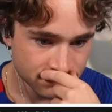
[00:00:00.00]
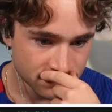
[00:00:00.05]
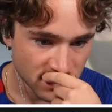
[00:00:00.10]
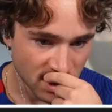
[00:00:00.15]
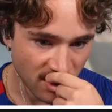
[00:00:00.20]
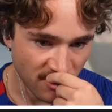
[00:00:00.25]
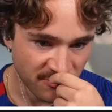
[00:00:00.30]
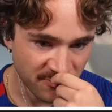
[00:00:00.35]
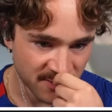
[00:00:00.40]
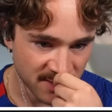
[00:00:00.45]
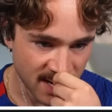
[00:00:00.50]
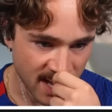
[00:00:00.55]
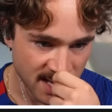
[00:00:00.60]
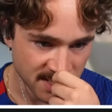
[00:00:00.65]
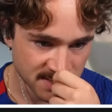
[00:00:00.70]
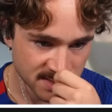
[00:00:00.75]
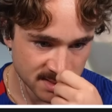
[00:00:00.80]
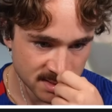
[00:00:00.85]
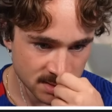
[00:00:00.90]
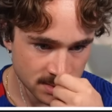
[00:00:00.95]
no
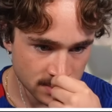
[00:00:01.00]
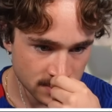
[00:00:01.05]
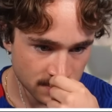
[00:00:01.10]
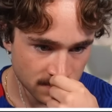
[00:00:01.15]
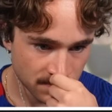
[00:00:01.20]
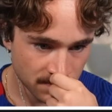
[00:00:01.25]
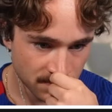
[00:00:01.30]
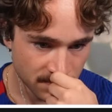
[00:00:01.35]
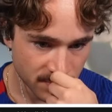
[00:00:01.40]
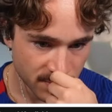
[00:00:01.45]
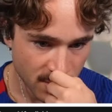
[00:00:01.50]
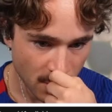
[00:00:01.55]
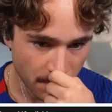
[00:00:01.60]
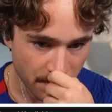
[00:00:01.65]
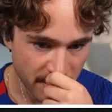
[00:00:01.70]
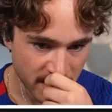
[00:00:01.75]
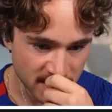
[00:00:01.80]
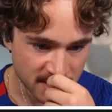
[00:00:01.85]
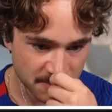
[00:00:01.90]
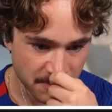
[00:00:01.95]
finesse. No
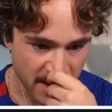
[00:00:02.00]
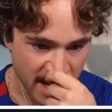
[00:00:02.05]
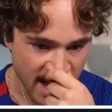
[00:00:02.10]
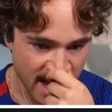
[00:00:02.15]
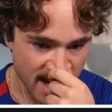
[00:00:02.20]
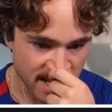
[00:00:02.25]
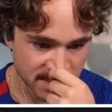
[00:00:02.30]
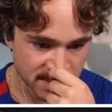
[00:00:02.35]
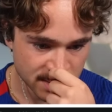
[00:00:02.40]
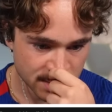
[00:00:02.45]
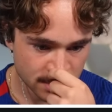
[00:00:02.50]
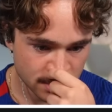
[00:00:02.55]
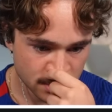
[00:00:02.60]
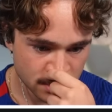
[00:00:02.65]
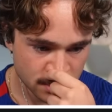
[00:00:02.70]
pinged pass.